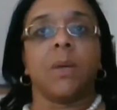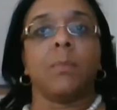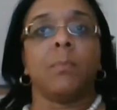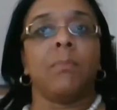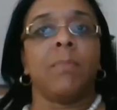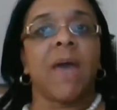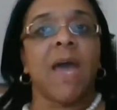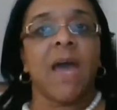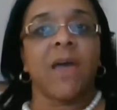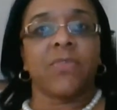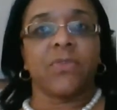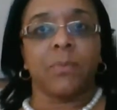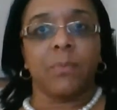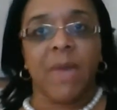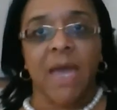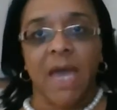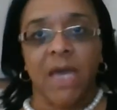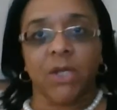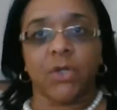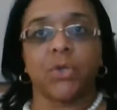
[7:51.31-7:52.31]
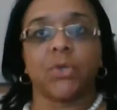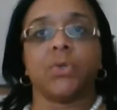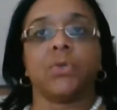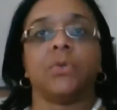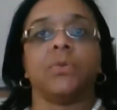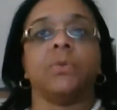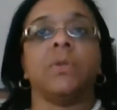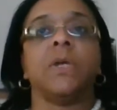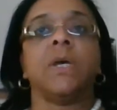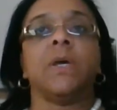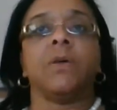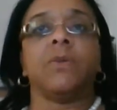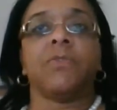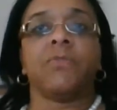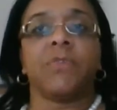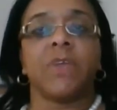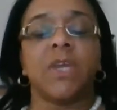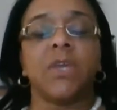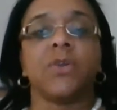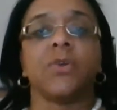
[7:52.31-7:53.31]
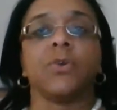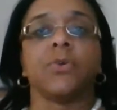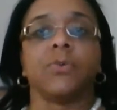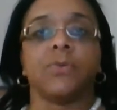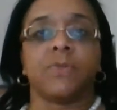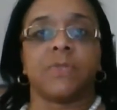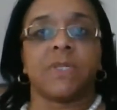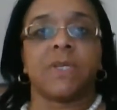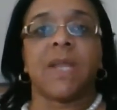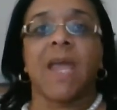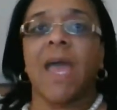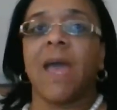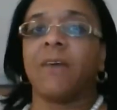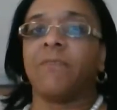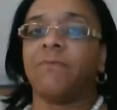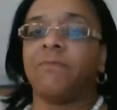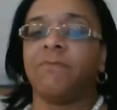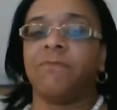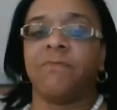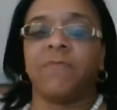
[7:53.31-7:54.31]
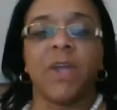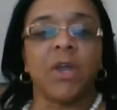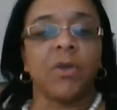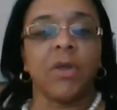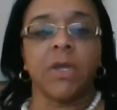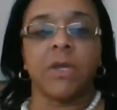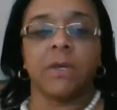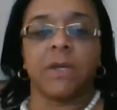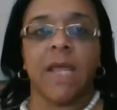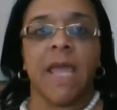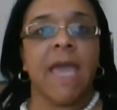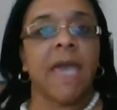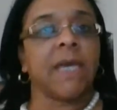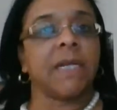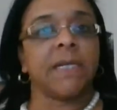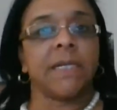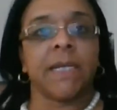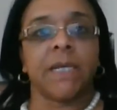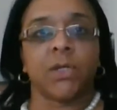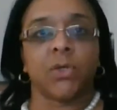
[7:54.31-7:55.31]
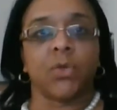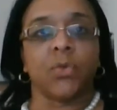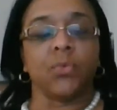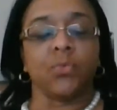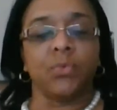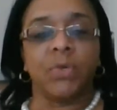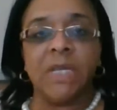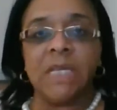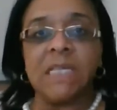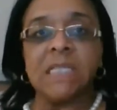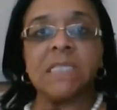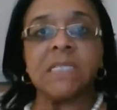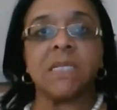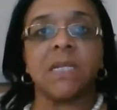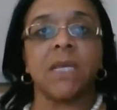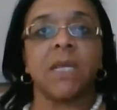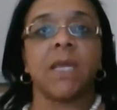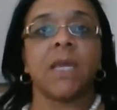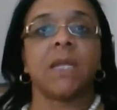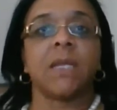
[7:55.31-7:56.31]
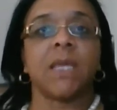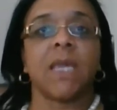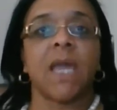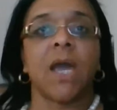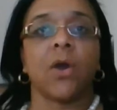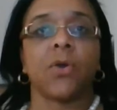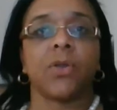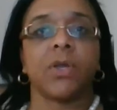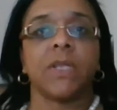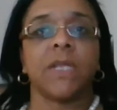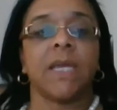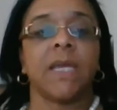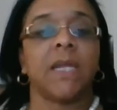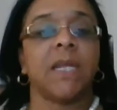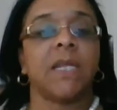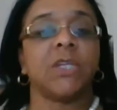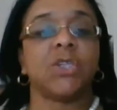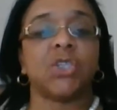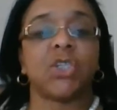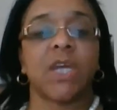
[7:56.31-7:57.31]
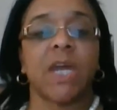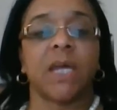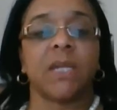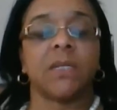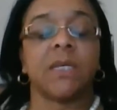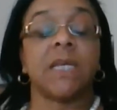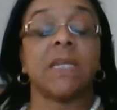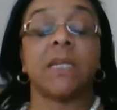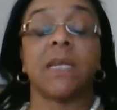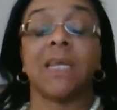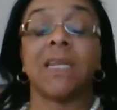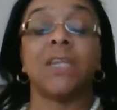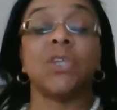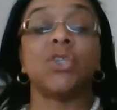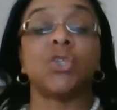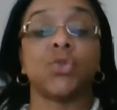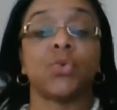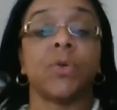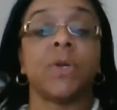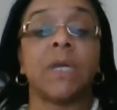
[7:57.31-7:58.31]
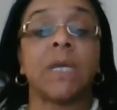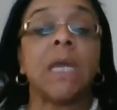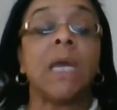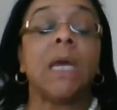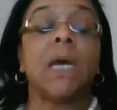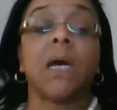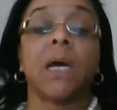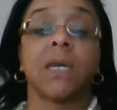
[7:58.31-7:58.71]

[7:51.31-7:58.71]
mathematical thinkers and have very good analytical reasoning and calculating and enjoy